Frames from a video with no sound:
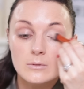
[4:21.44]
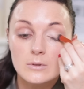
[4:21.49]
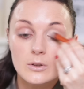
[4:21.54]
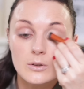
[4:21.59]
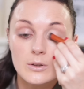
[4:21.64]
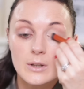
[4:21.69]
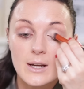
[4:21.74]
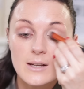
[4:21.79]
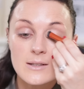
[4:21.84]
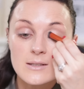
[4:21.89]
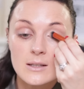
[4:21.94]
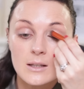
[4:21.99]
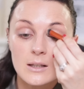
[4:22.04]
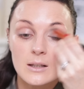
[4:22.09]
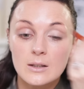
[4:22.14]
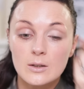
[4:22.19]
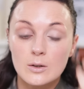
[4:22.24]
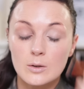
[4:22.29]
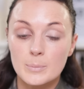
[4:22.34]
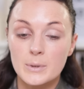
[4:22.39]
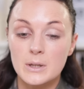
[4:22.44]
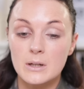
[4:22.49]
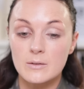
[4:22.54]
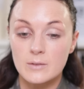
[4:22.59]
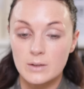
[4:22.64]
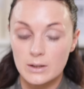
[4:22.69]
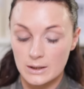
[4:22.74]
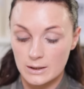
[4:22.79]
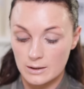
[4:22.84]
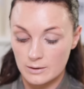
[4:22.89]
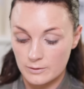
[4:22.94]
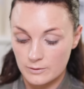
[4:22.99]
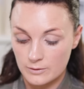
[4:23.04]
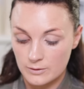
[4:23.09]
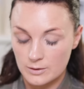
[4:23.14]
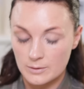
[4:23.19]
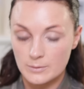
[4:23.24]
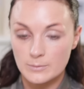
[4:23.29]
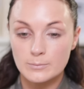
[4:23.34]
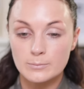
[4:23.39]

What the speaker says: creating a little bit of a lift.